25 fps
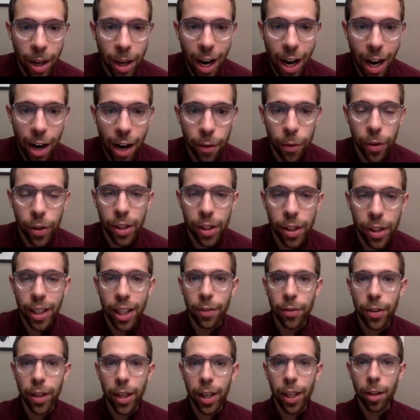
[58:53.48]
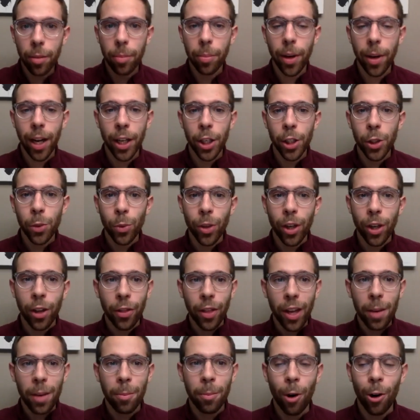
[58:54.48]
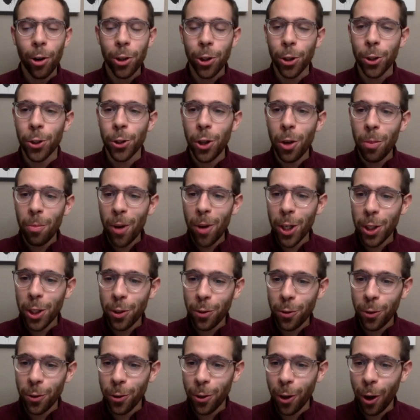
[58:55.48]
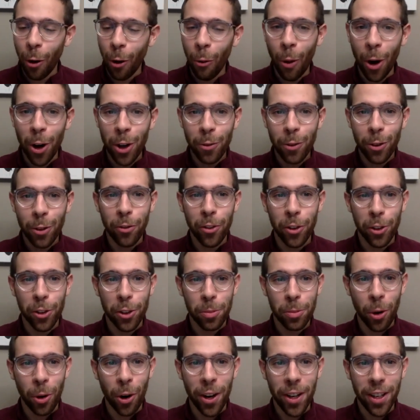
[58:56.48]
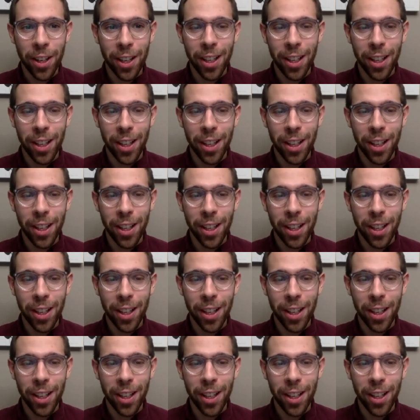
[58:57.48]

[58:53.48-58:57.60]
we have this evening. But I just want to thank Marcia so much for a wonderful first part